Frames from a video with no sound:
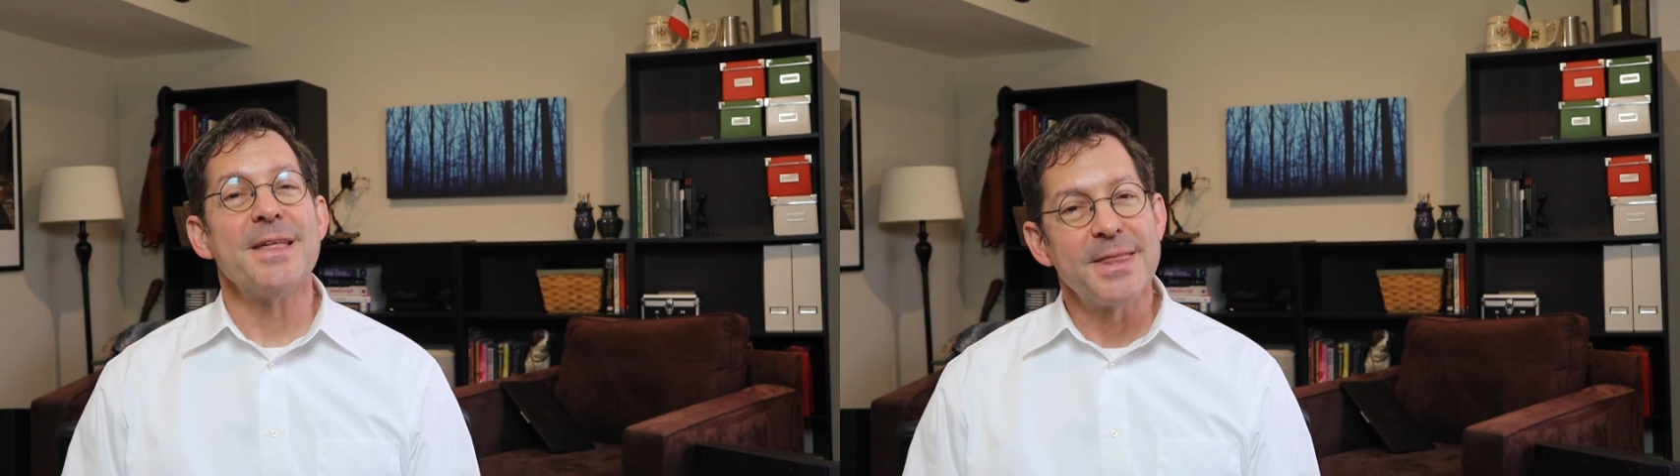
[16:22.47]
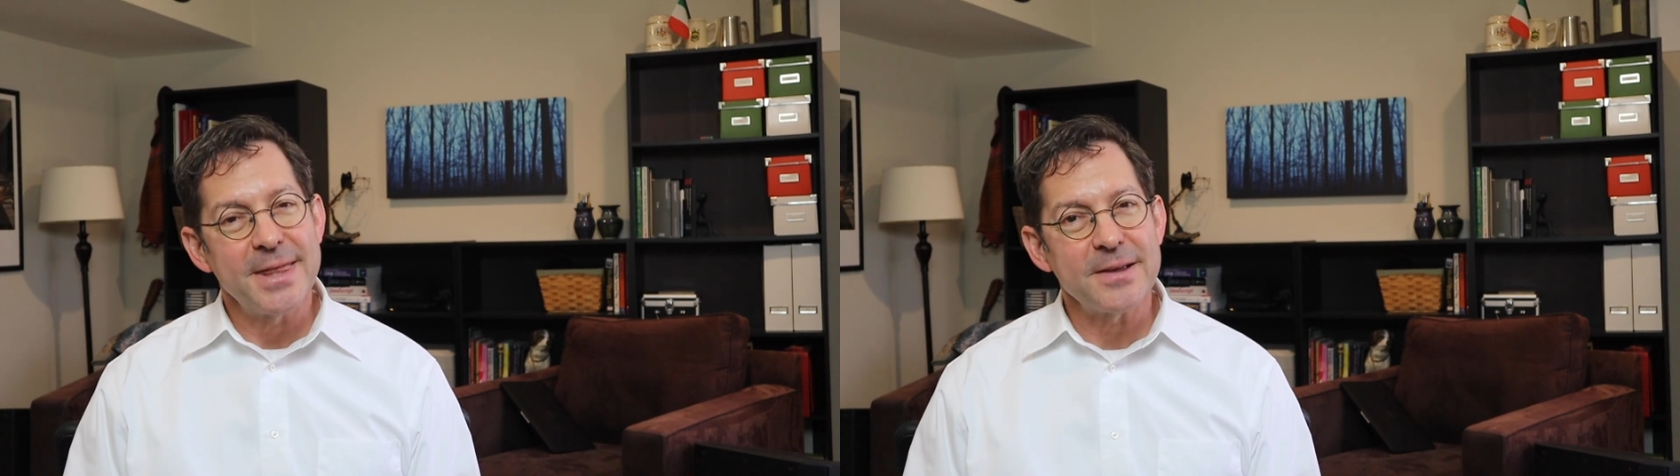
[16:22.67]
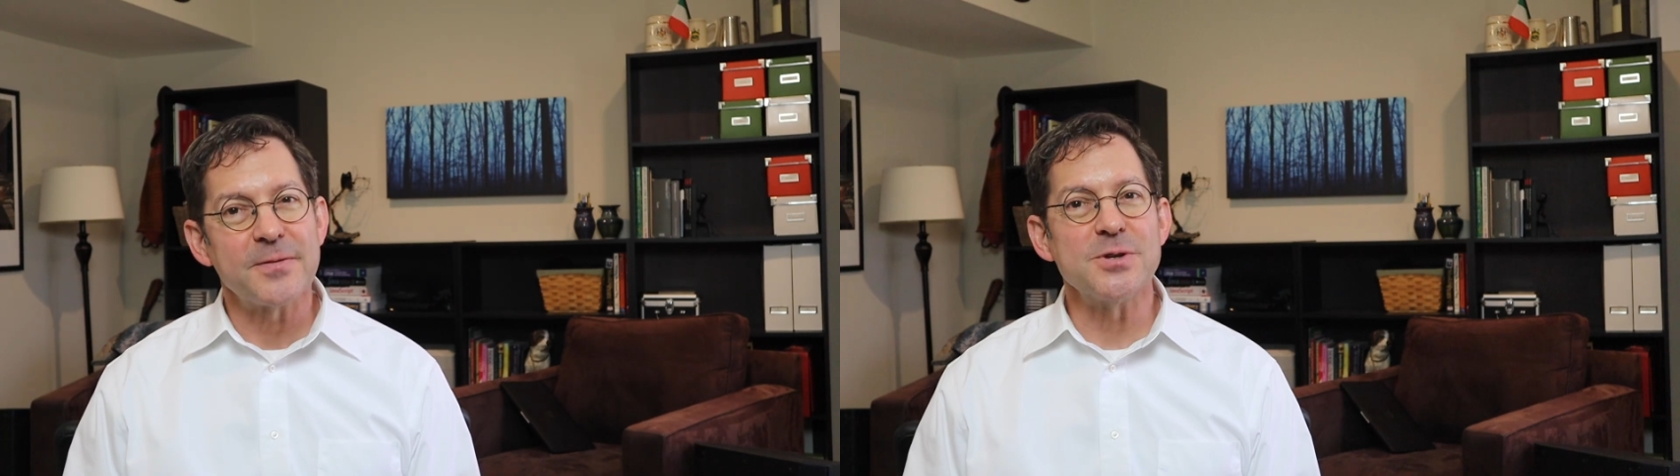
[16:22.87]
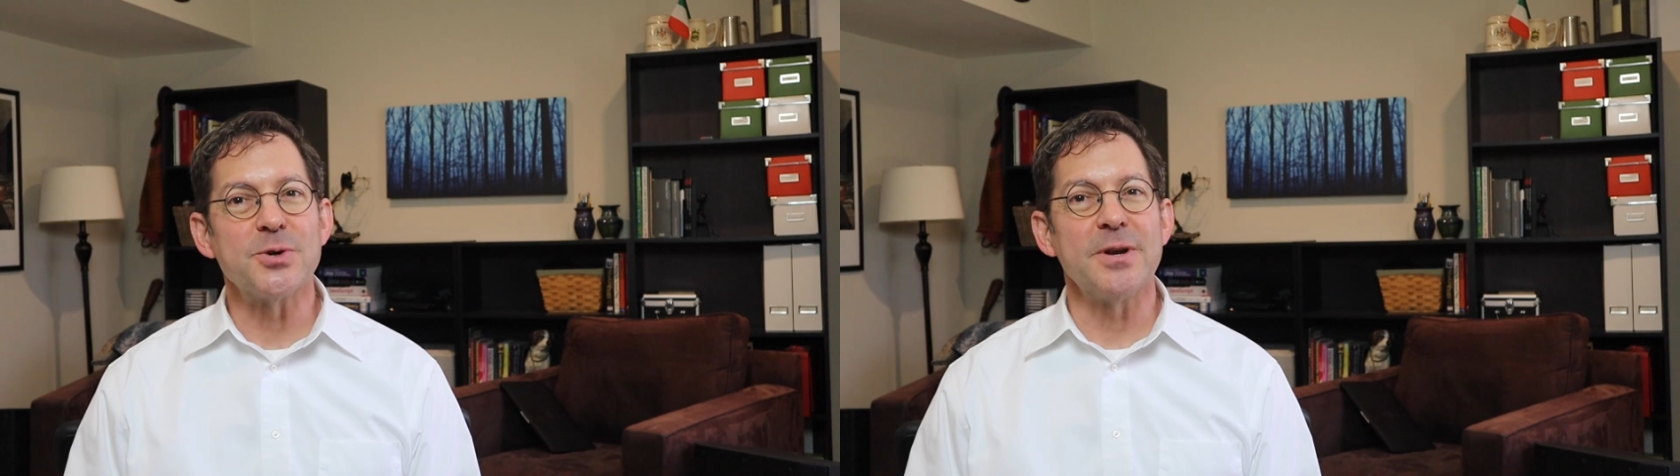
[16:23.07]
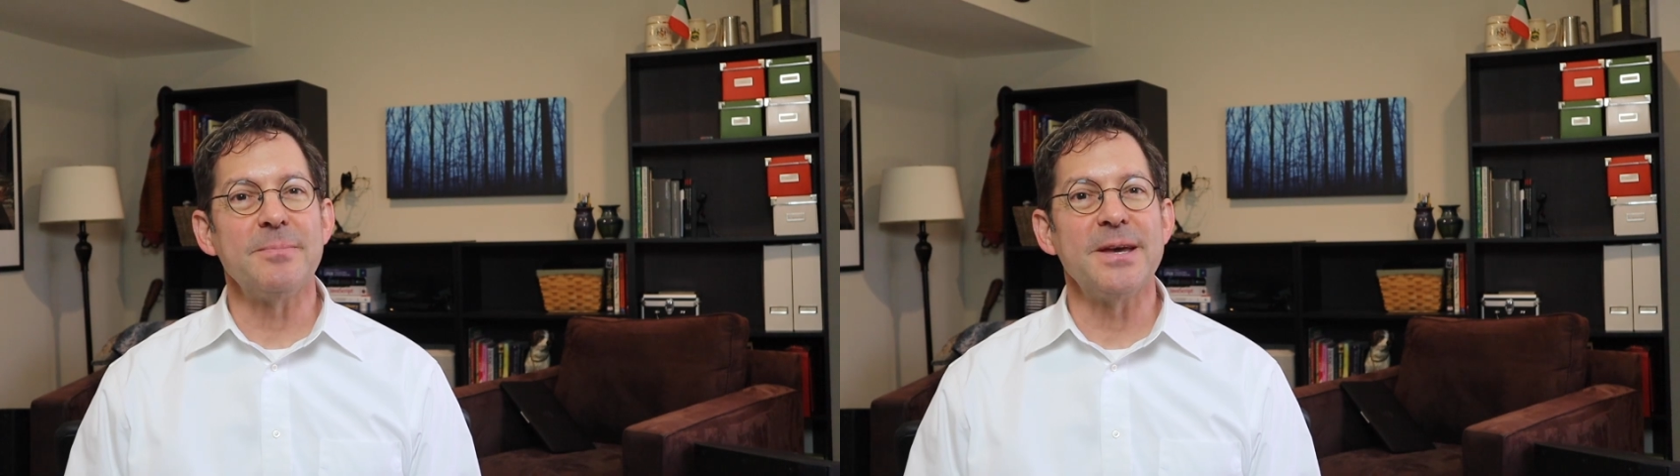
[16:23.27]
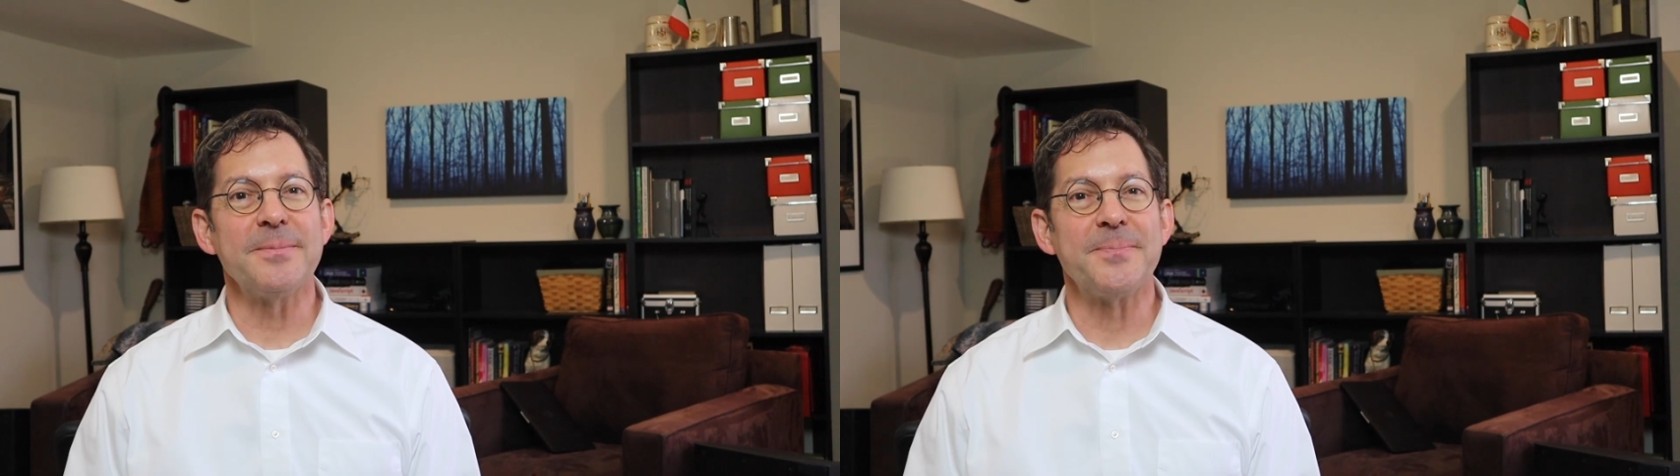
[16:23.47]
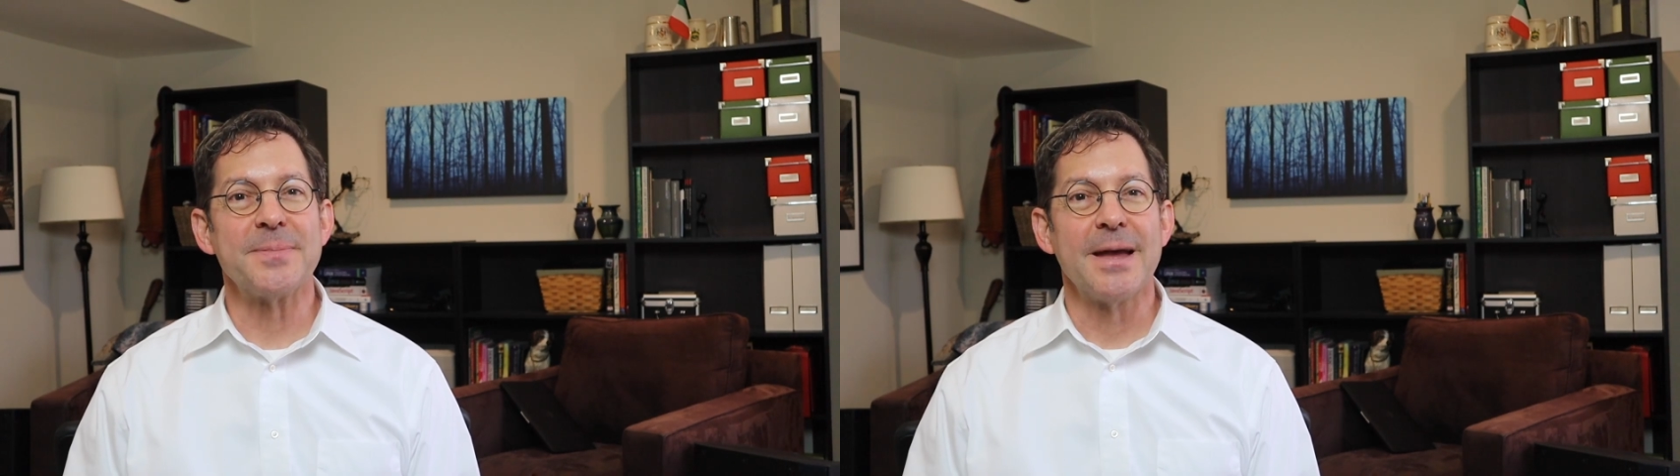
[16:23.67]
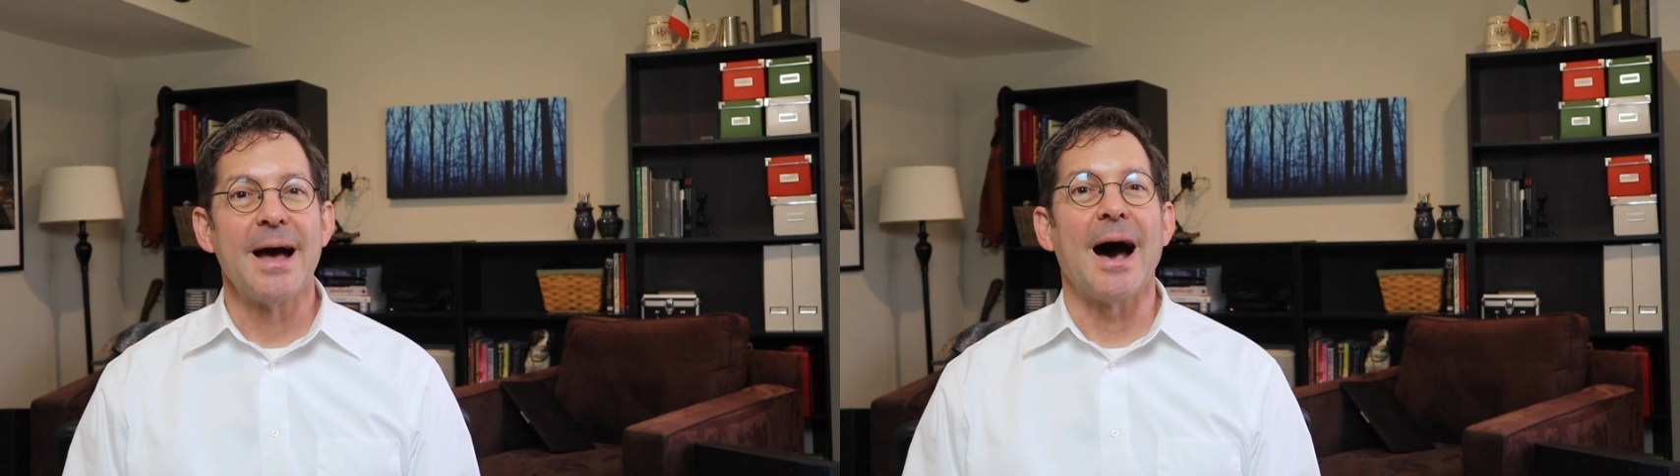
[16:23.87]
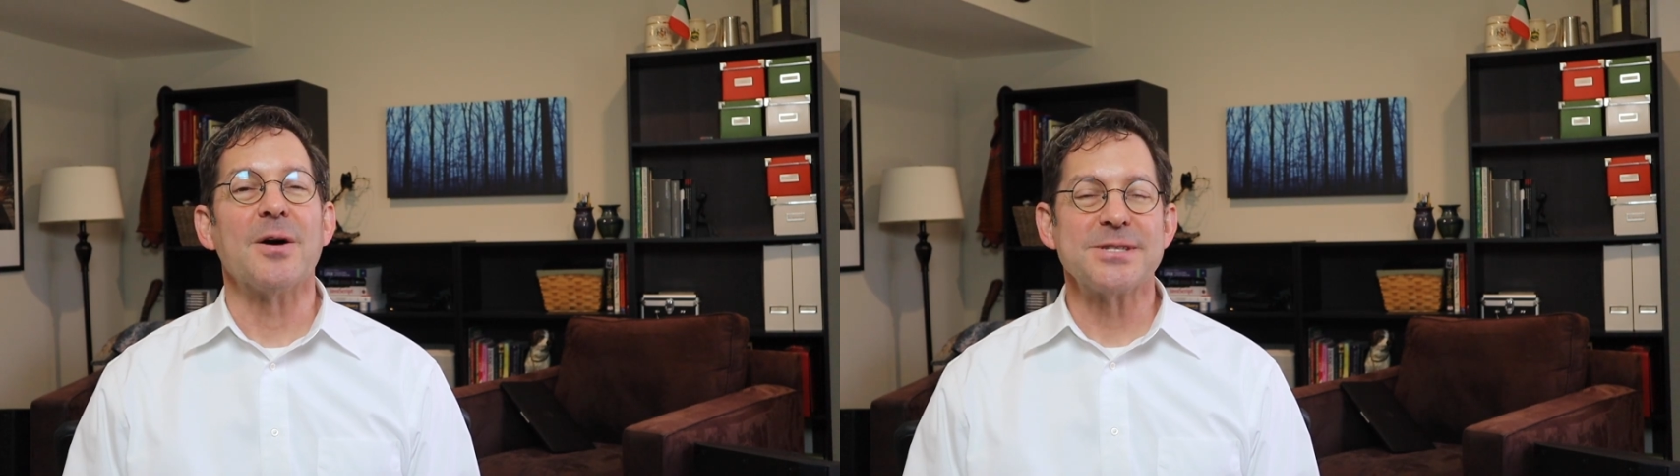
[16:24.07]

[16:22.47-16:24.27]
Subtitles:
Thanks for joining me. I'll